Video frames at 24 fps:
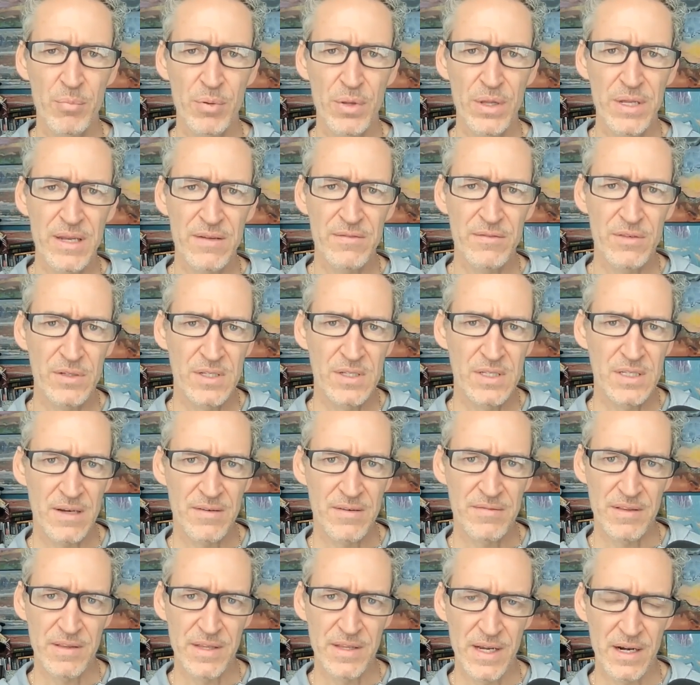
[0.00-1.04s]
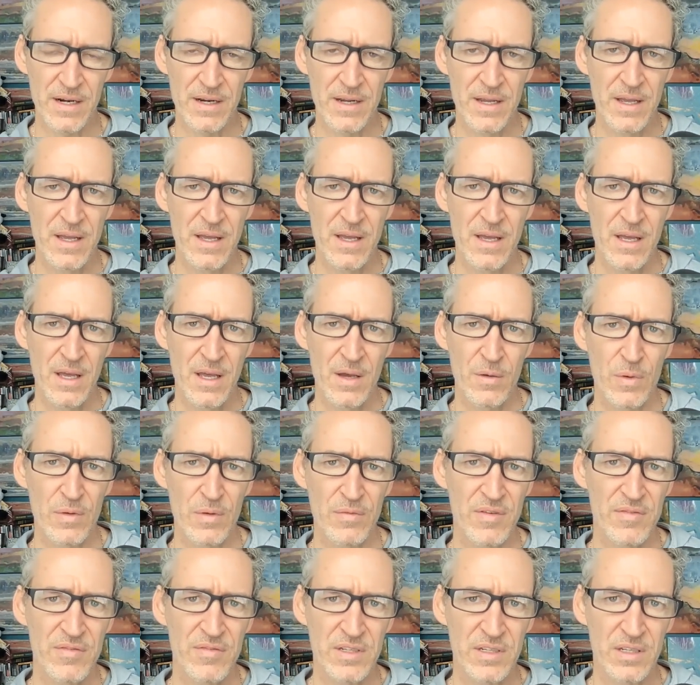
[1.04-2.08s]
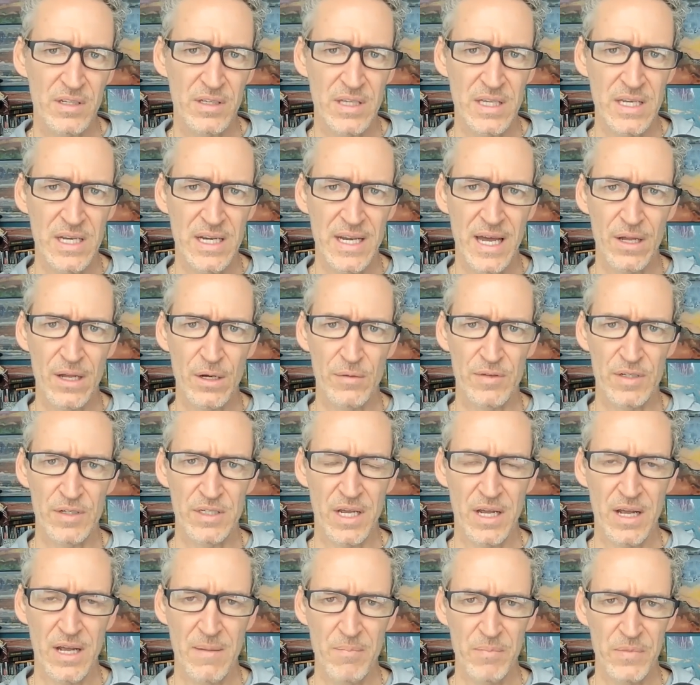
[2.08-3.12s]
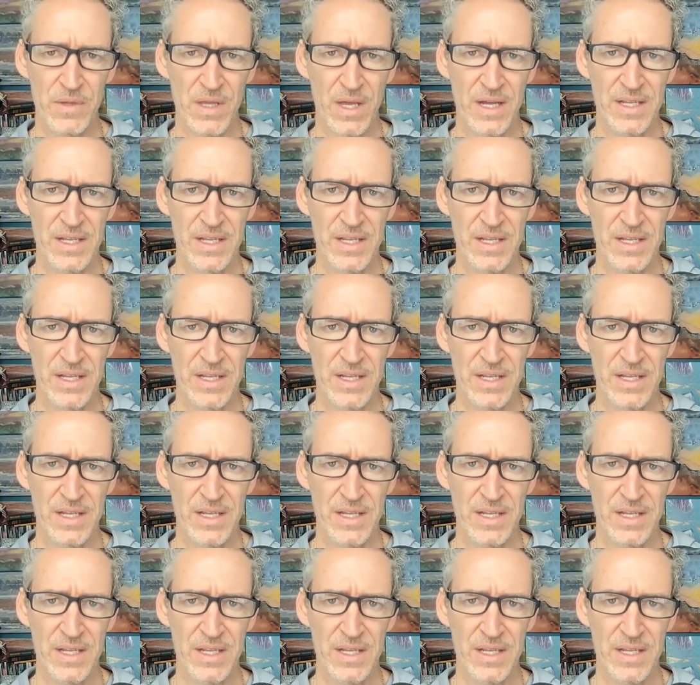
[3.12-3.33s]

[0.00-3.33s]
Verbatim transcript: Plenty of good stuff in there. We've even deleted out over time